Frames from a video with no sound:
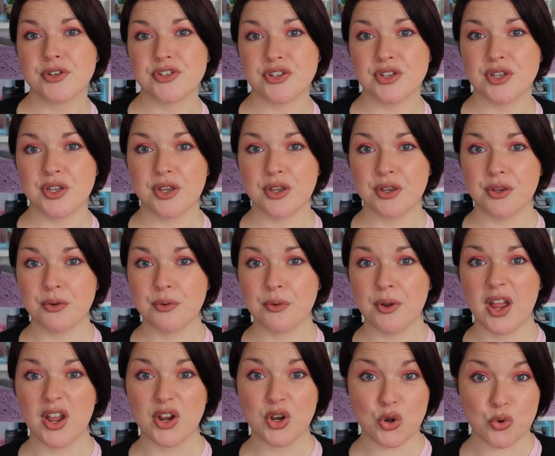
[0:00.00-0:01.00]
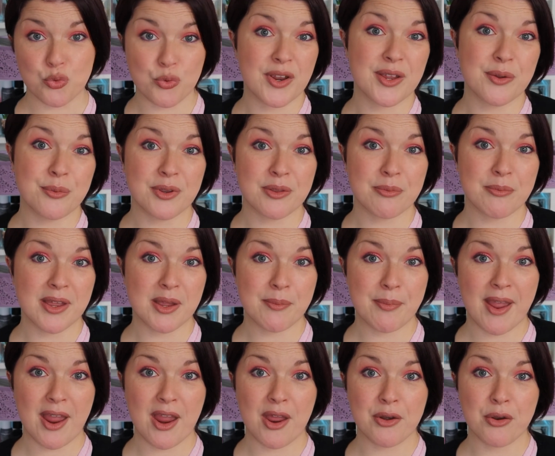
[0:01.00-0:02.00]
Do you agree with me
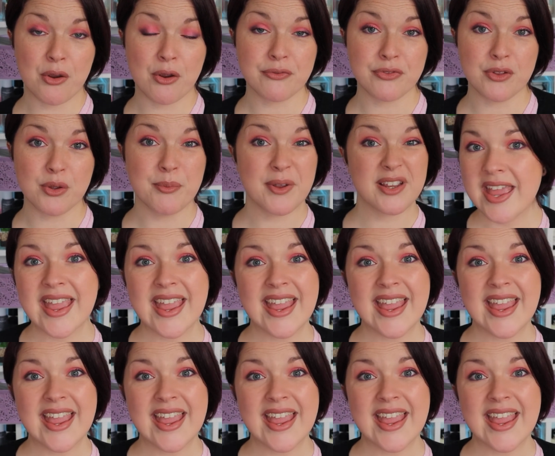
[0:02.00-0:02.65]
about any of them?